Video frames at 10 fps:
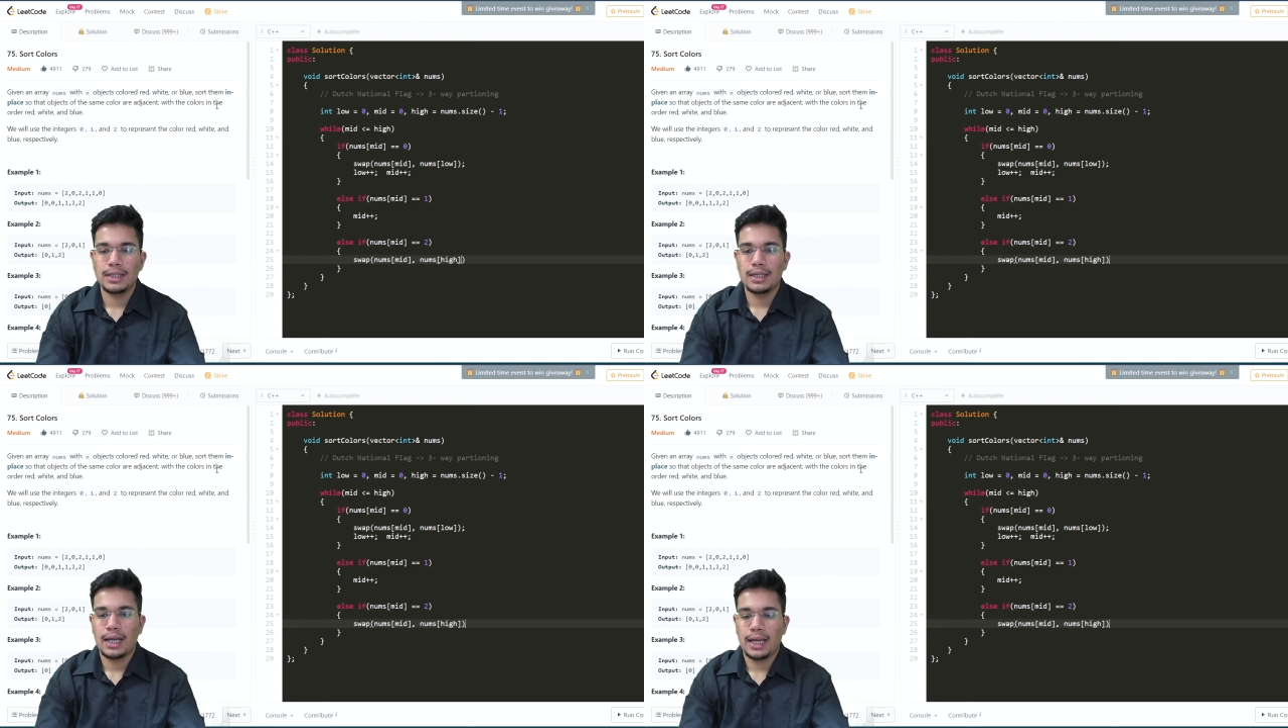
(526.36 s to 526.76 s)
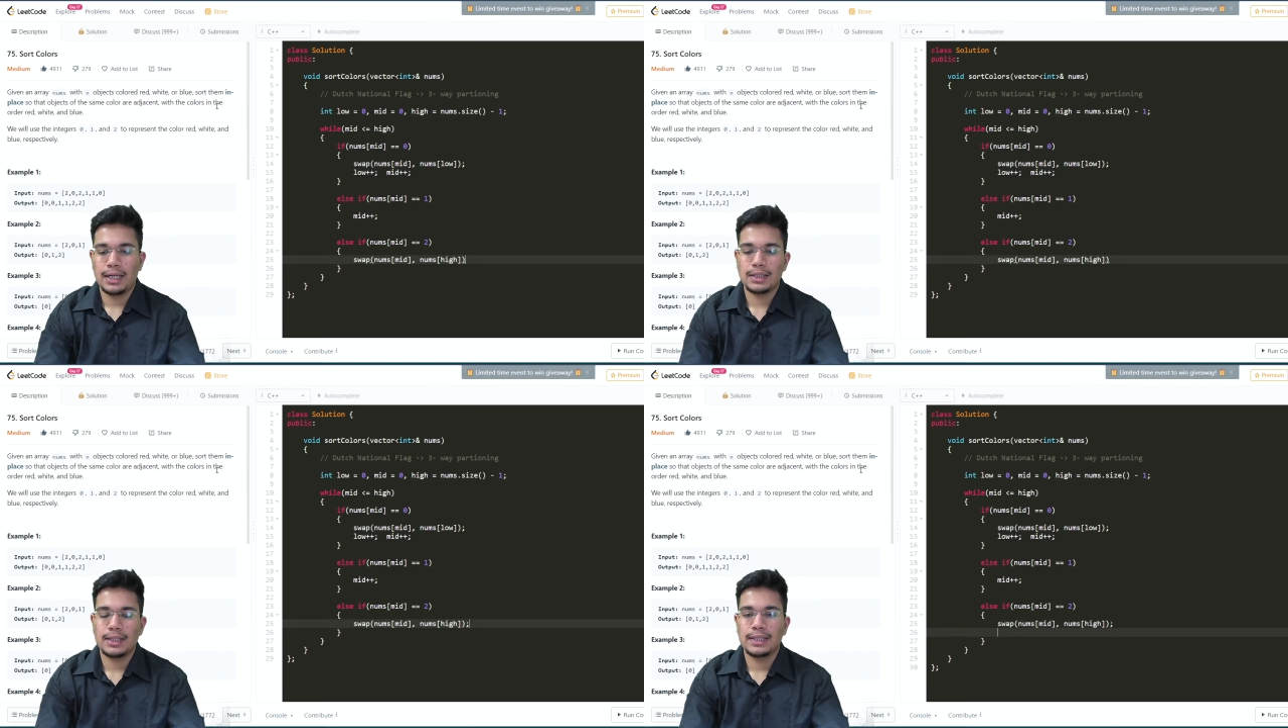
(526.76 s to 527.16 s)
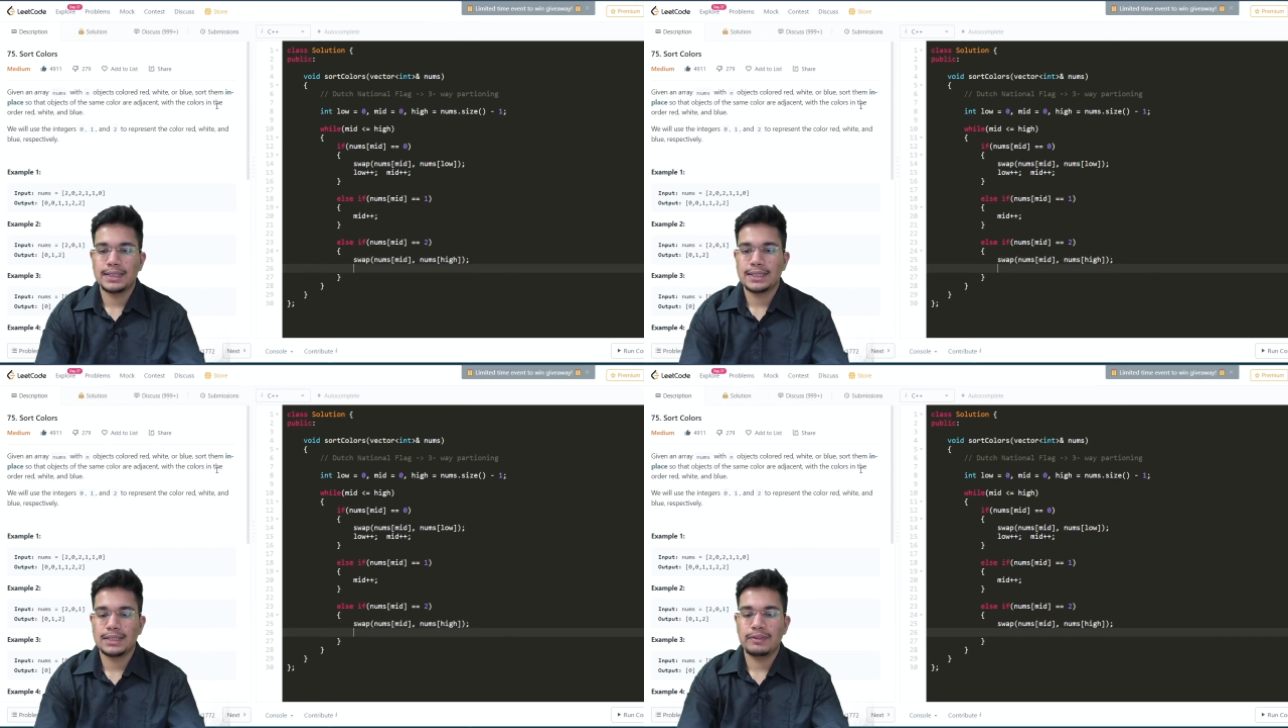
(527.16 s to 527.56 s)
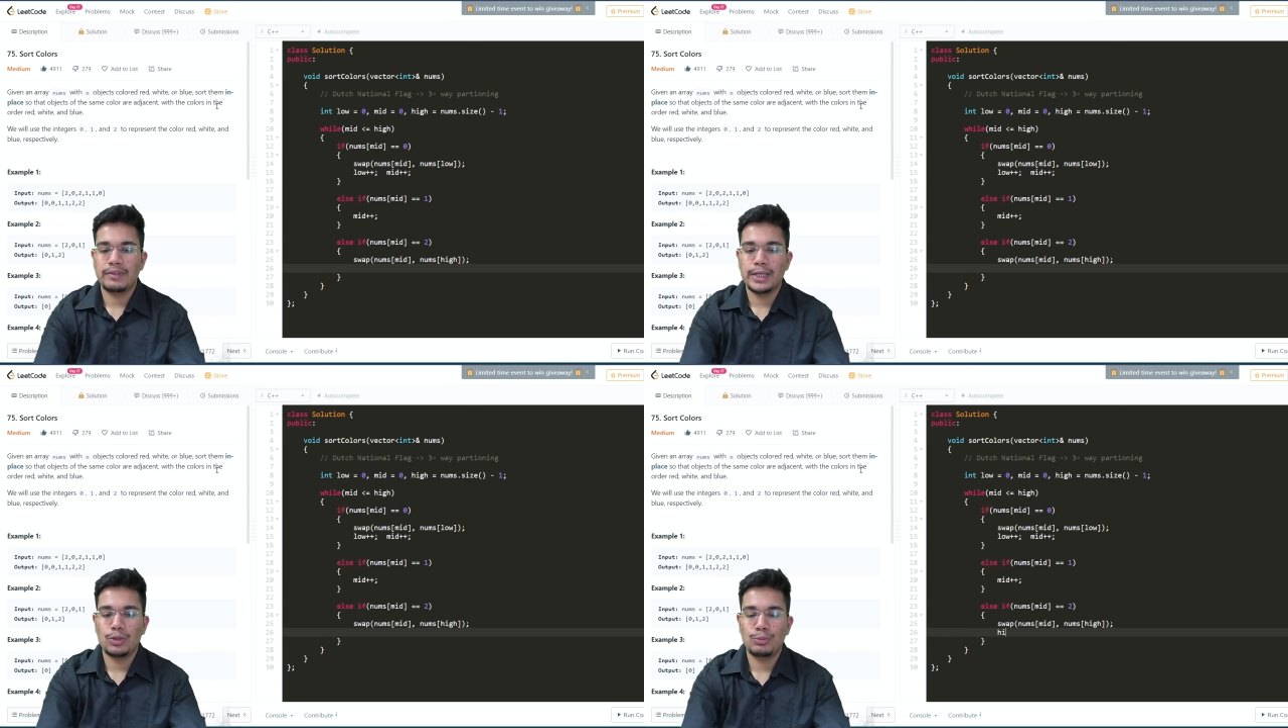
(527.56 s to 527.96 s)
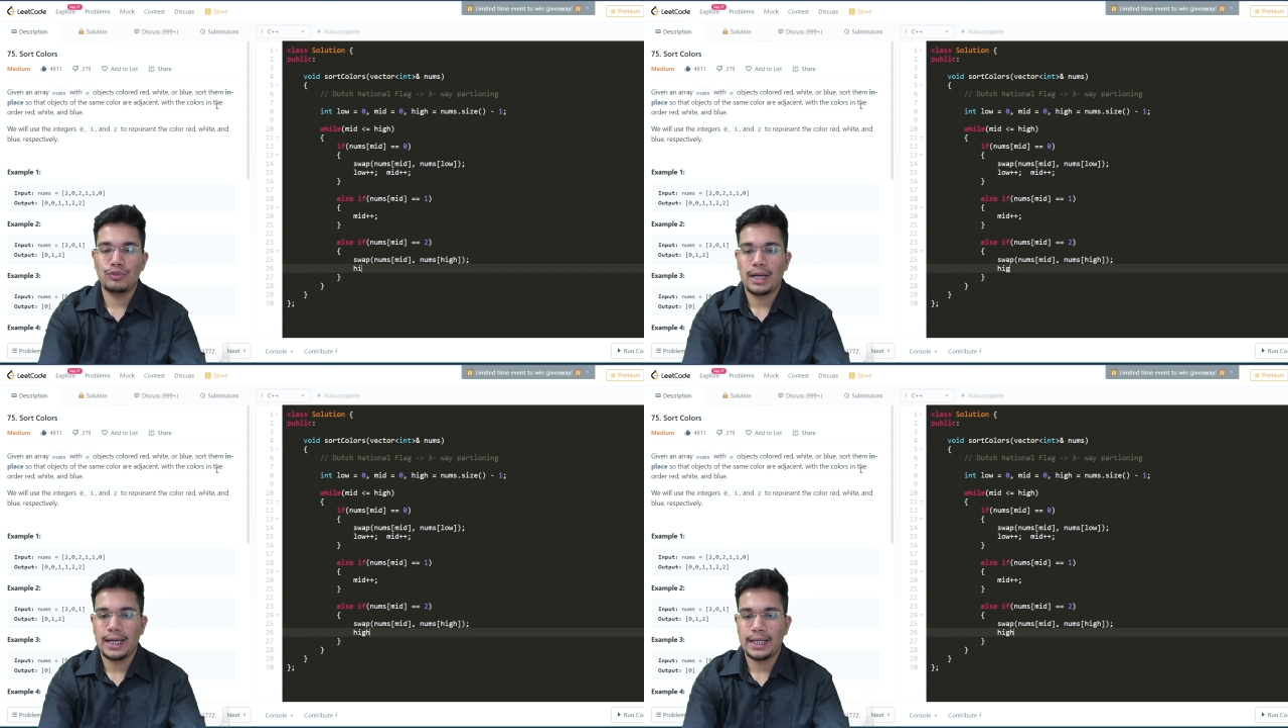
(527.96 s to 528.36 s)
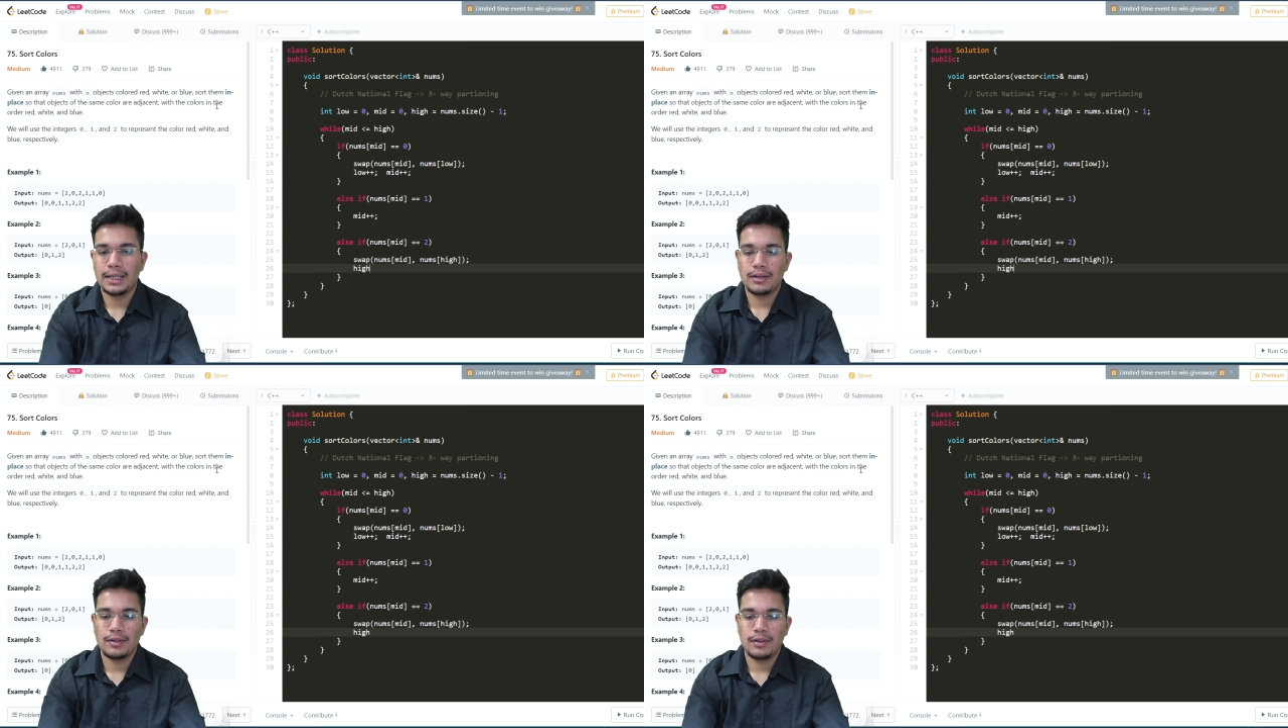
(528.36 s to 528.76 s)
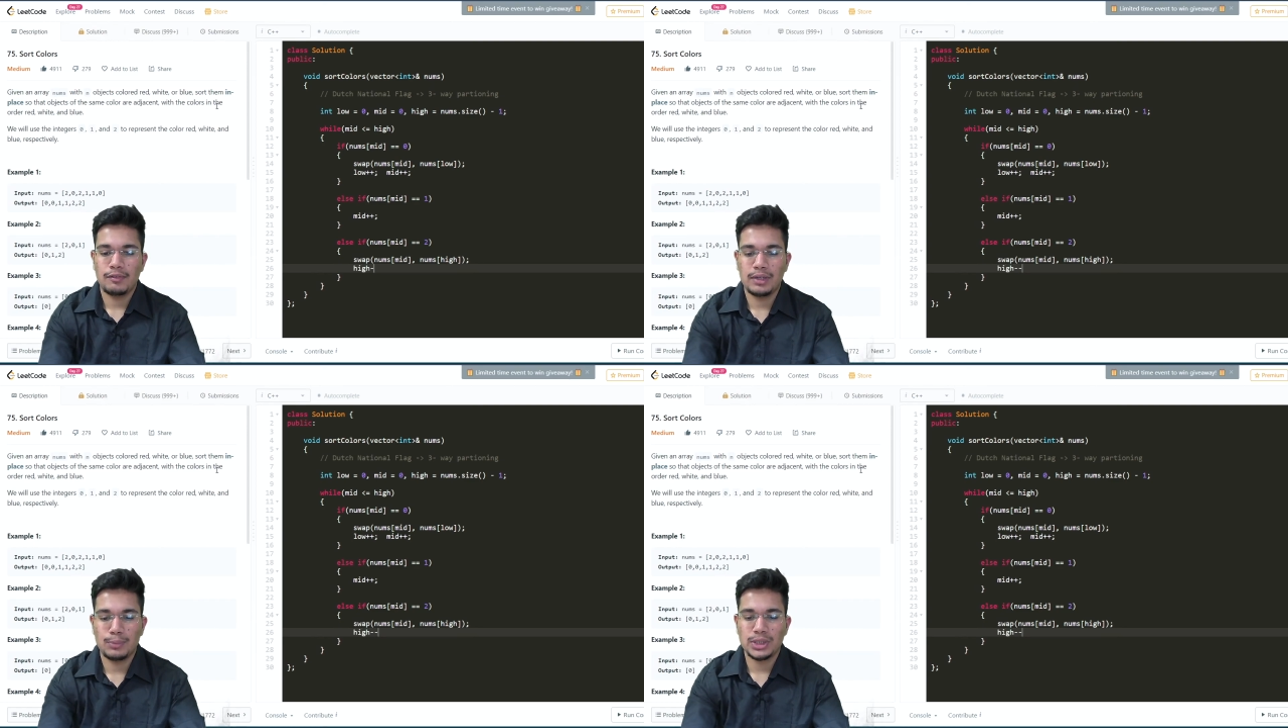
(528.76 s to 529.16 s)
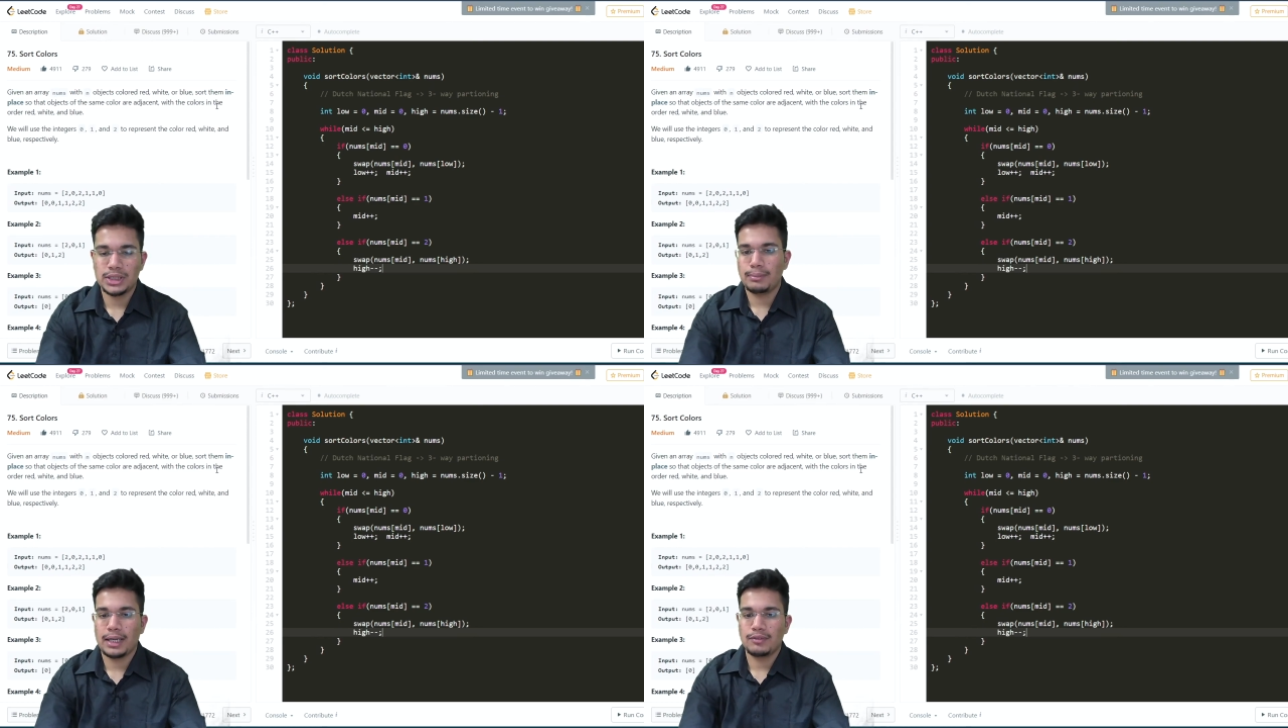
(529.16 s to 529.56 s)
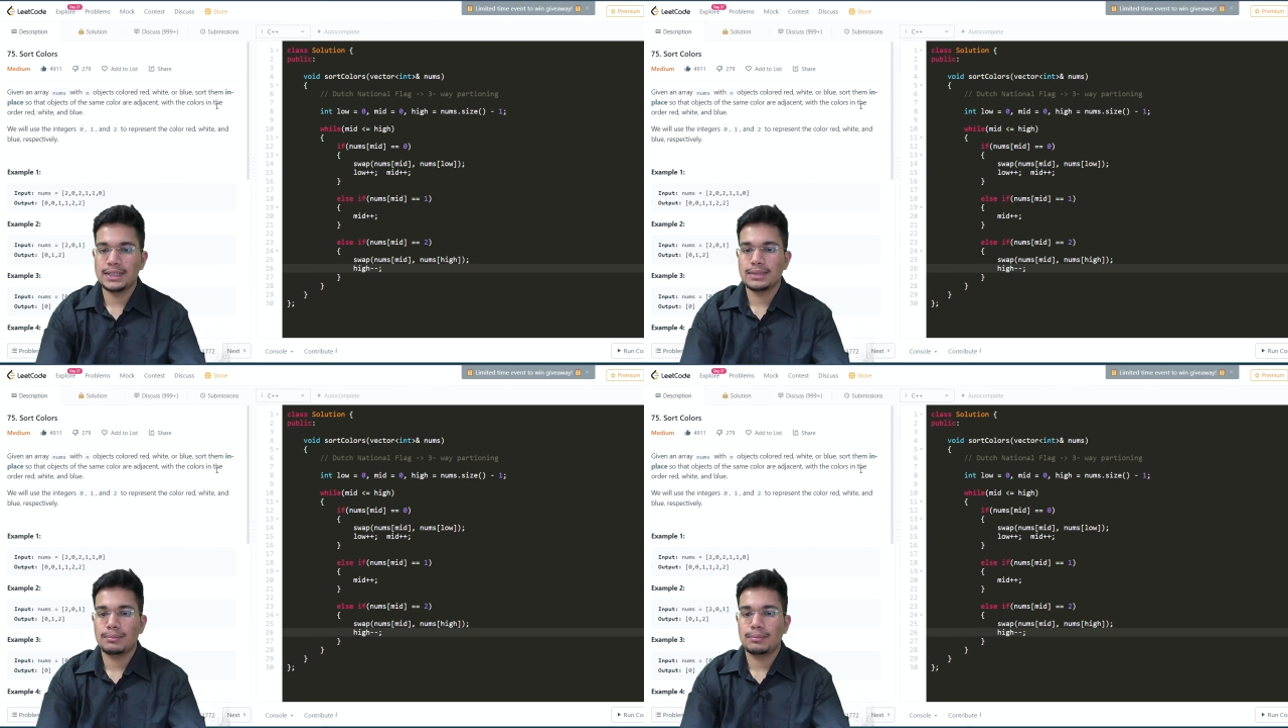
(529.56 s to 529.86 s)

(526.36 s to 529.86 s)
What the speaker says: And in this case, we will need to move high one position backwards,